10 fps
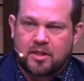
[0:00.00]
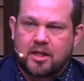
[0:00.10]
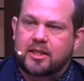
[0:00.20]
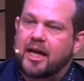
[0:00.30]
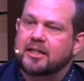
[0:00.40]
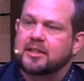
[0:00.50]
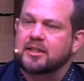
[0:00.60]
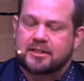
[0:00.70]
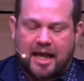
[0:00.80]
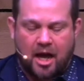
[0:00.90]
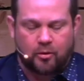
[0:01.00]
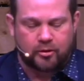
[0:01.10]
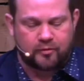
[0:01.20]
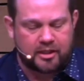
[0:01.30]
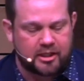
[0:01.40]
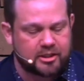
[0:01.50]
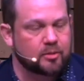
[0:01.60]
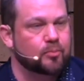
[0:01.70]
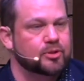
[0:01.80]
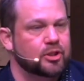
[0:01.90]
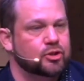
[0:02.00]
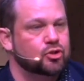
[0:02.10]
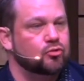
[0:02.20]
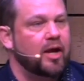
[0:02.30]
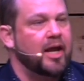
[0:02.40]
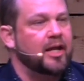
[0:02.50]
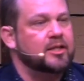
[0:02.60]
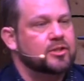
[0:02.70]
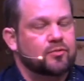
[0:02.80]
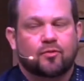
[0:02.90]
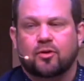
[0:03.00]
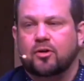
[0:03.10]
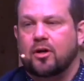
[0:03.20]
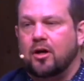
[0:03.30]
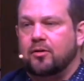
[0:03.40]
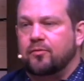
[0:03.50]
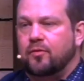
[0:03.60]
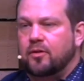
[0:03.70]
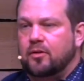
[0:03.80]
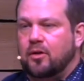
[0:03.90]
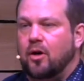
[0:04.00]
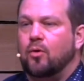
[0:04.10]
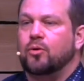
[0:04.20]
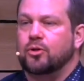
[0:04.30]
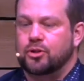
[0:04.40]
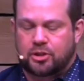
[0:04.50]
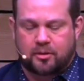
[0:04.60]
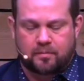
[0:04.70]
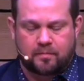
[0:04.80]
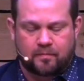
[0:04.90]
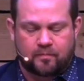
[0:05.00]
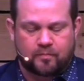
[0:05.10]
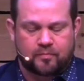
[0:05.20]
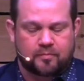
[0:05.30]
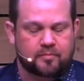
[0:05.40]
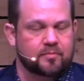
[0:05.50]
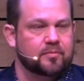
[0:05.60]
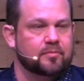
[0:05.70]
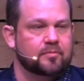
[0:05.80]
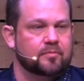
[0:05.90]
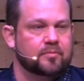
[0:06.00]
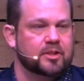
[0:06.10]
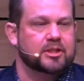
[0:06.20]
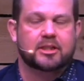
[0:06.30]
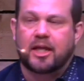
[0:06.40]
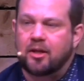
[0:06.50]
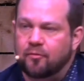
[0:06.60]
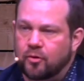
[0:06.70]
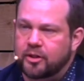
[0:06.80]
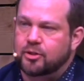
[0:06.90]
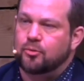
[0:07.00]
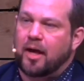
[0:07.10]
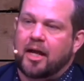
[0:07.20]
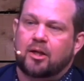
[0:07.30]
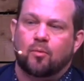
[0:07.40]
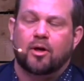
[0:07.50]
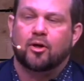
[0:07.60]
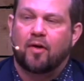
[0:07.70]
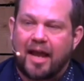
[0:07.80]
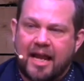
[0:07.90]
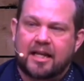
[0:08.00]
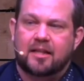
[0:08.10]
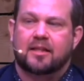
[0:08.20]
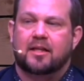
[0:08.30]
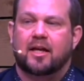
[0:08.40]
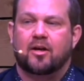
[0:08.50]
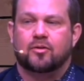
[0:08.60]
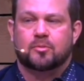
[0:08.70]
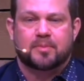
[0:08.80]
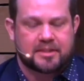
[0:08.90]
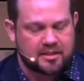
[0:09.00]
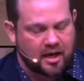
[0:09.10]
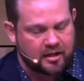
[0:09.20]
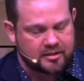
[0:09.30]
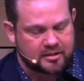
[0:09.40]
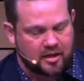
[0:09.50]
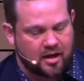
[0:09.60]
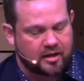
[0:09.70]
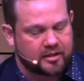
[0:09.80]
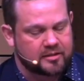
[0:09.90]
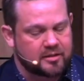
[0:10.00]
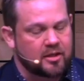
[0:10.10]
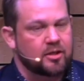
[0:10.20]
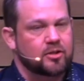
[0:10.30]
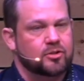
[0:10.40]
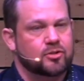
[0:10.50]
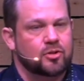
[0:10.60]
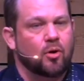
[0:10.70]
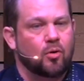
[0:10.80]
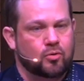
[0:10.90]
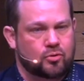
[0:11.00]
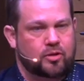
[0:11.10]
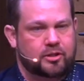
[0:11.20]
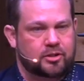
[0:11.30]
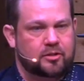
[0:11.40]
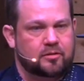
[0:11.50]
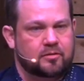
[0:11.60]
The exodus out of Egypt was a transfer of ownership. Slavery to anyone or anything else besides God is soul-crushing.